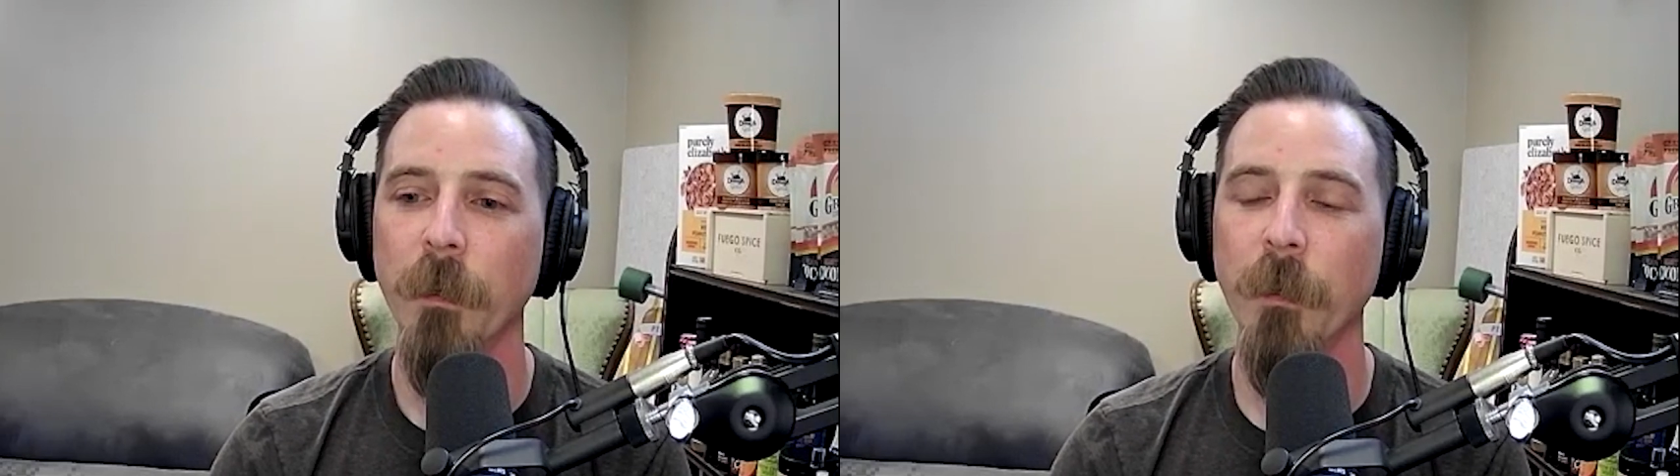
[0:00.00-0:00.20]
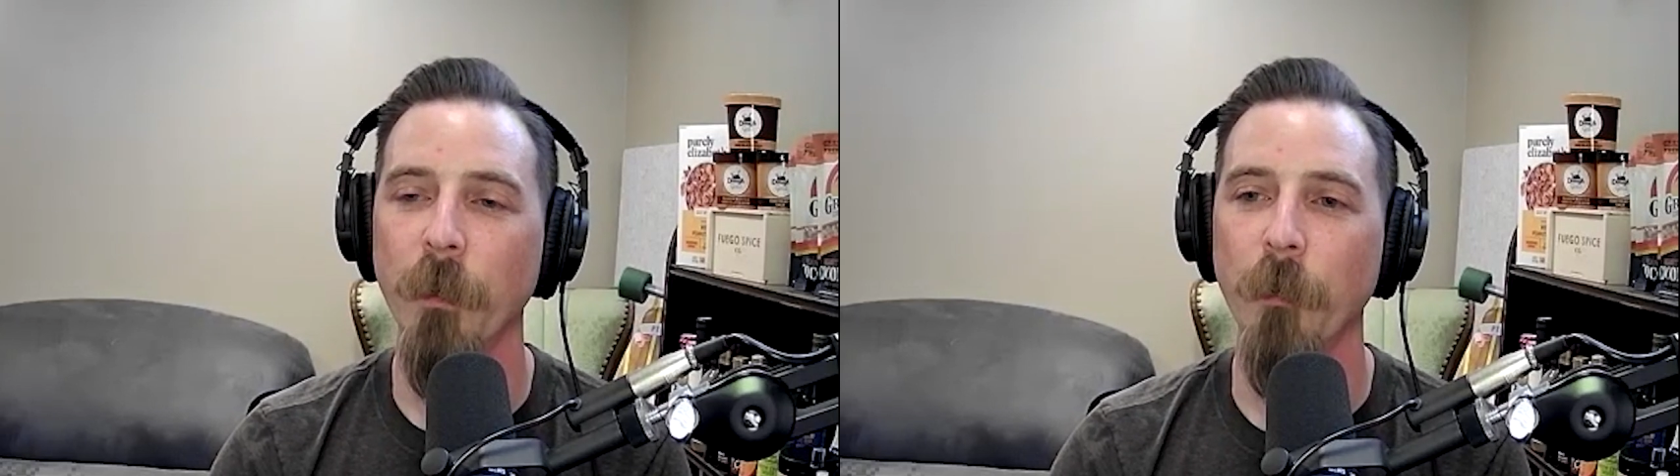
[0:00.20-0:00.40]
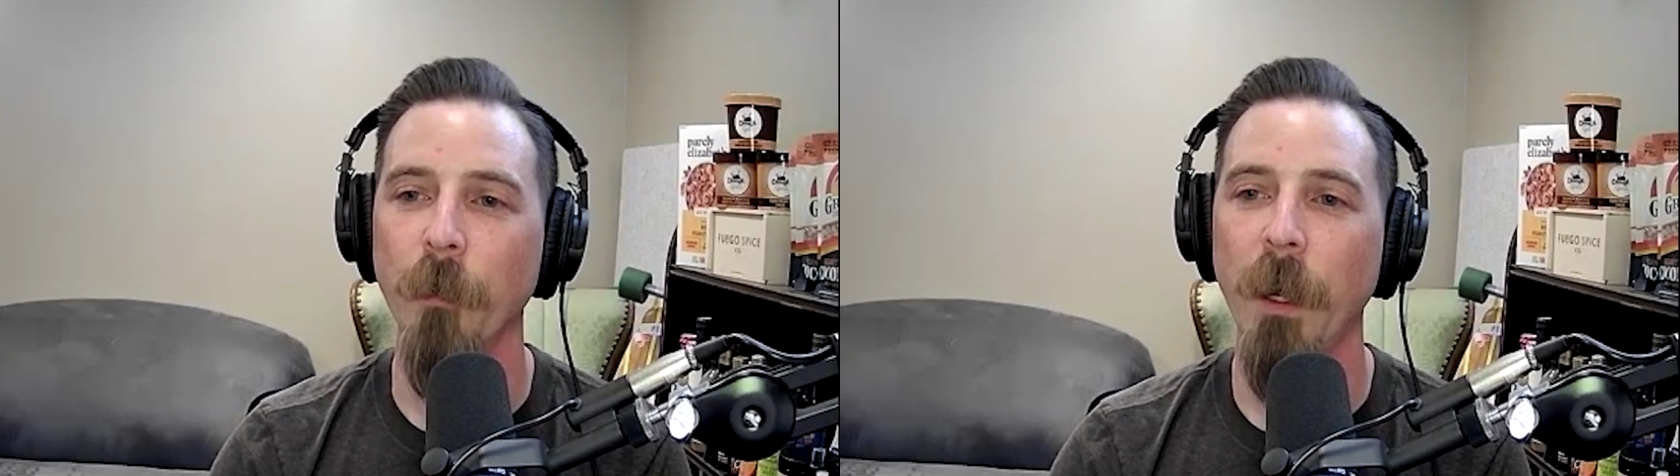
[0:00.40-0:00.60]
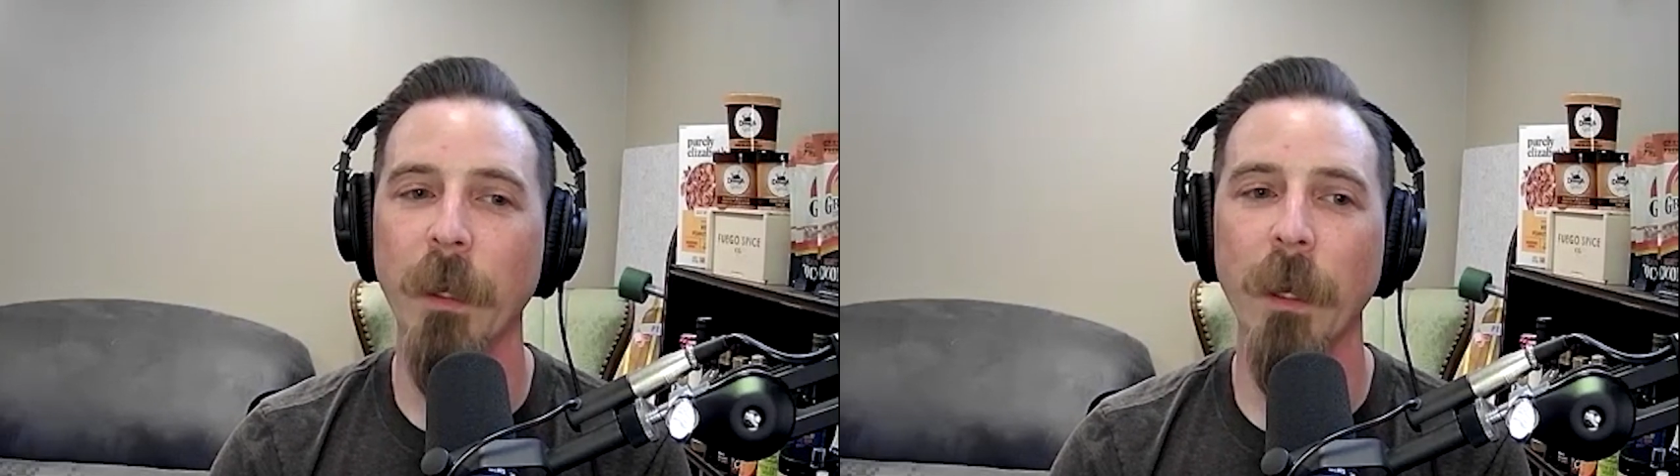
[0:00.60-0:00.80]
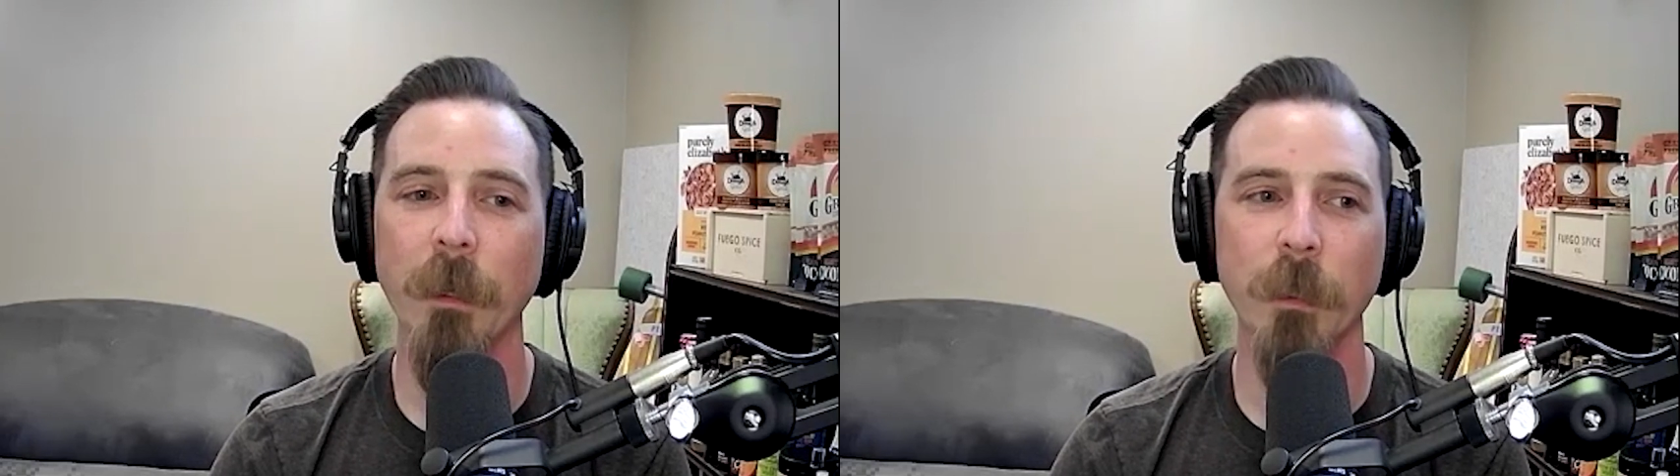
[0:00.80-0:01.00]
You know,
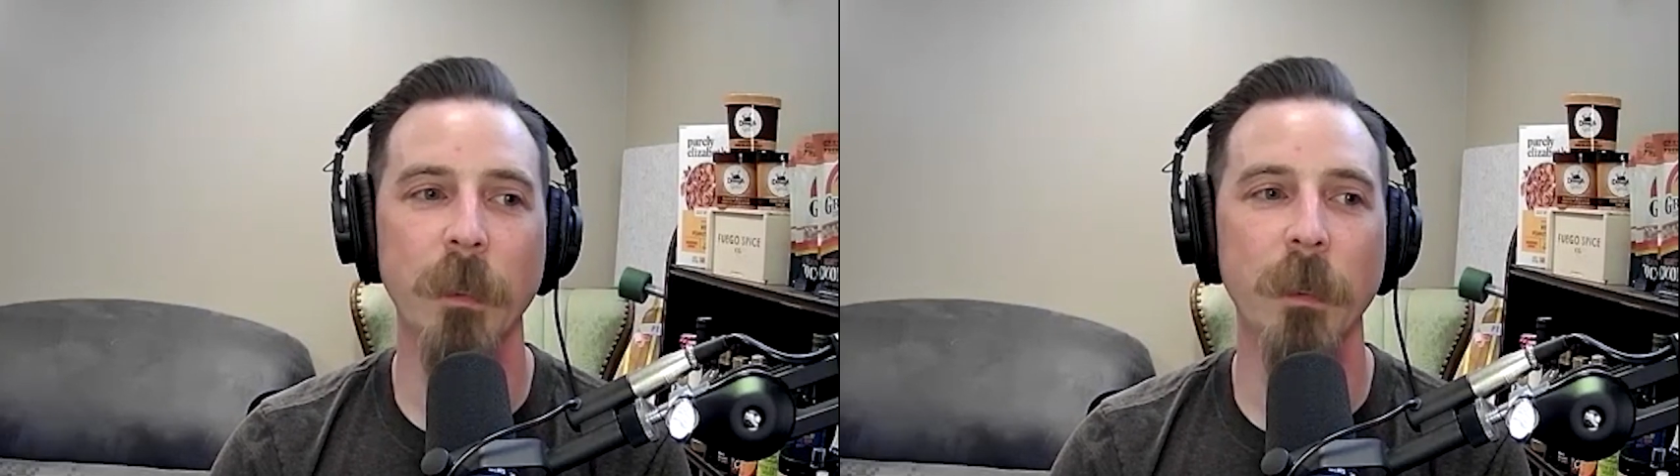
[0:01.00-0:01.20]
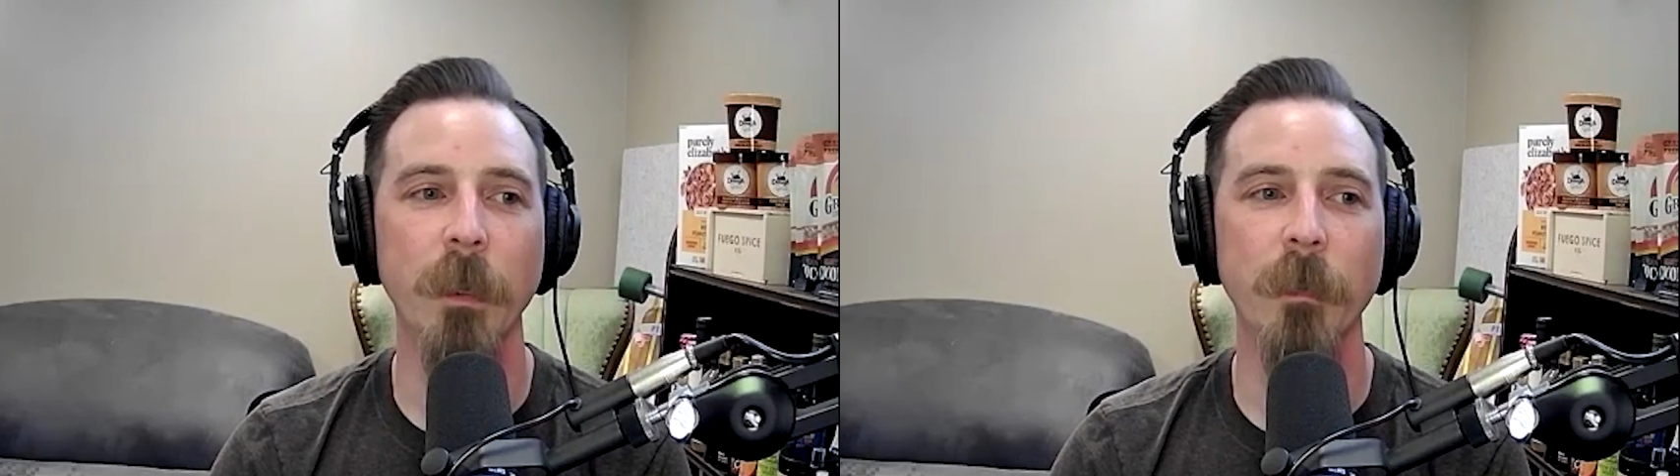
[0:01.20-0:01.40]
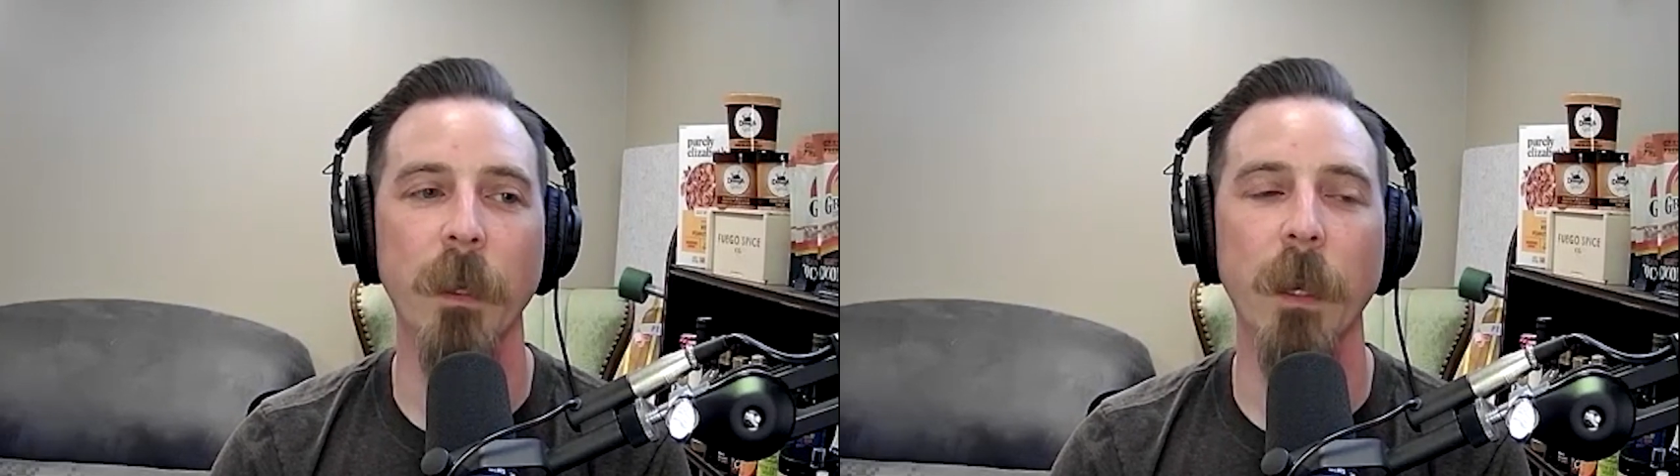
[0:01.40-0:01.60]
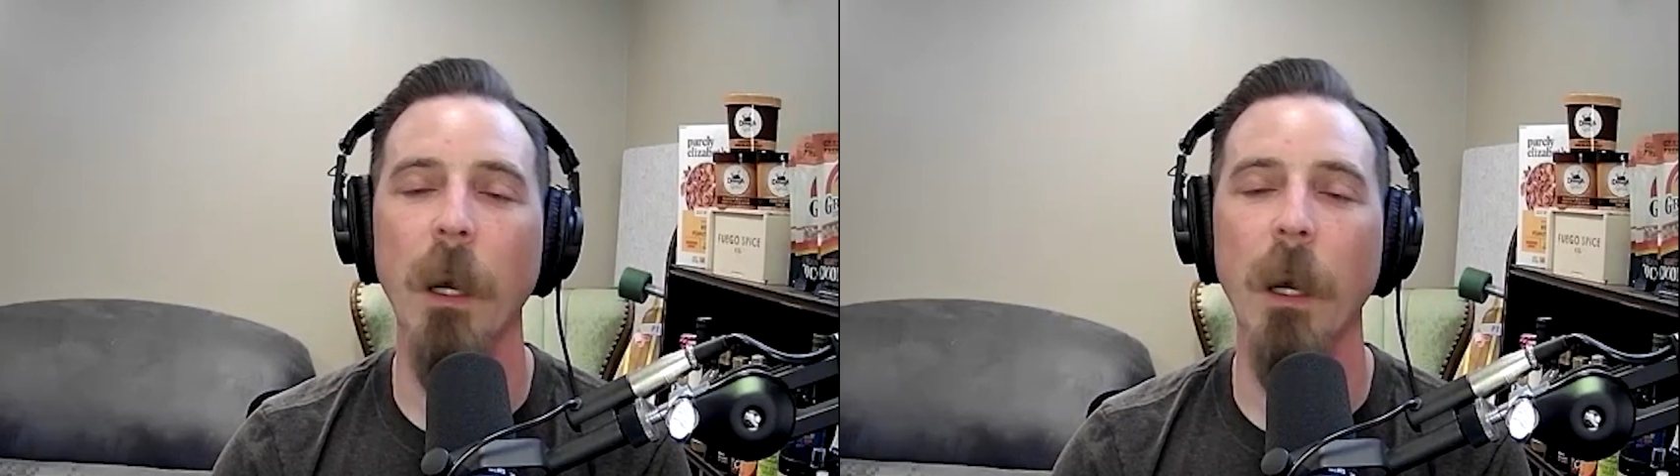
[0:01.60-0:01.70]
I kind of looked at it as like